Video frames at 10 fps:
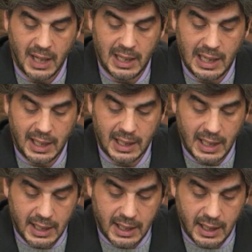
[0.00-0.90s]

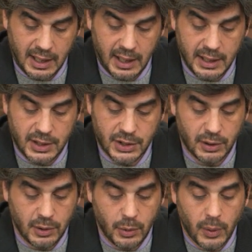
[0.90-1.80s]
like I
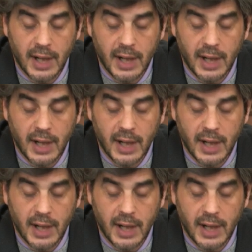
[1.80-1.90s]
told you,